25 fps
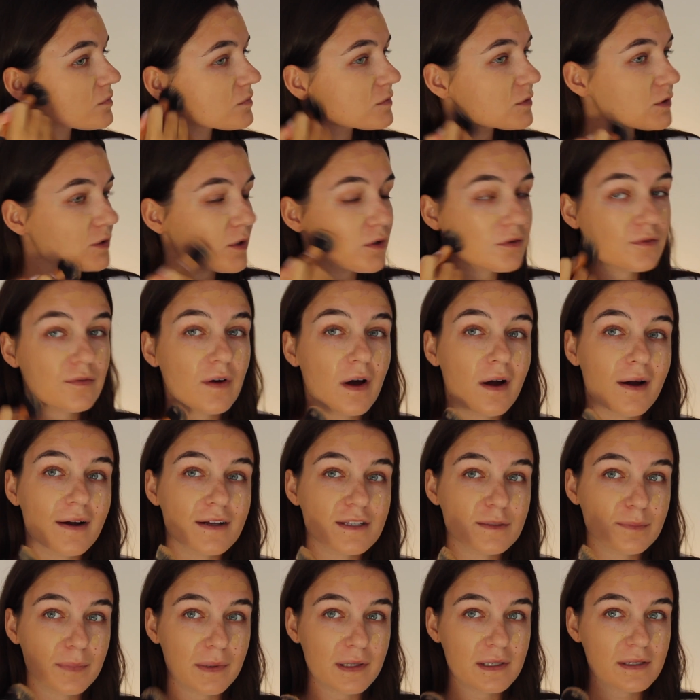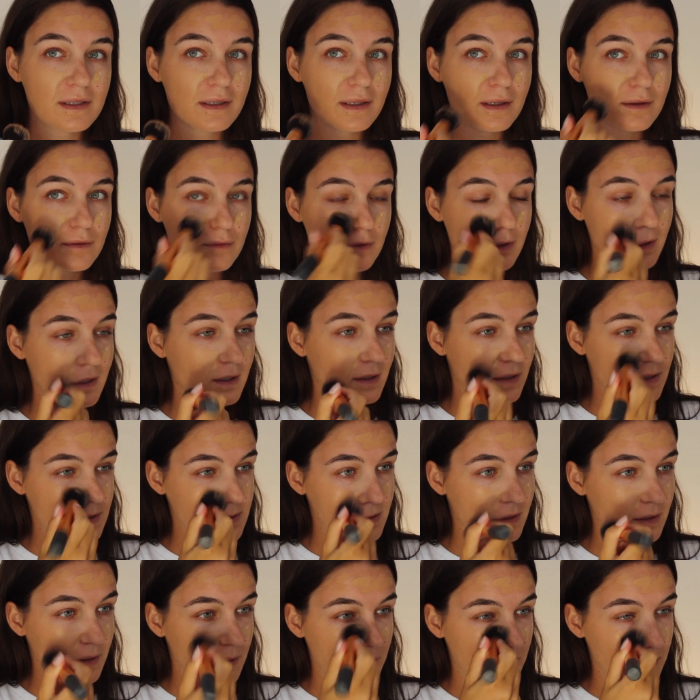So far it's blending in really
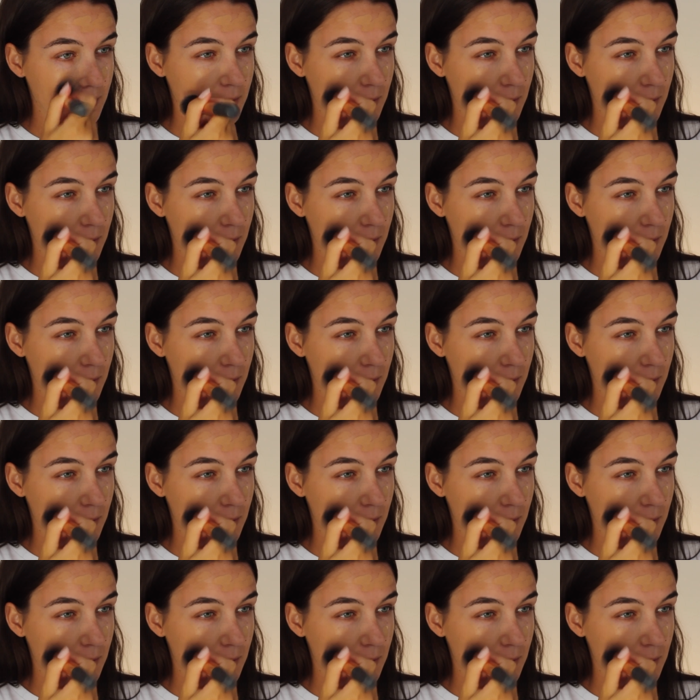nicely.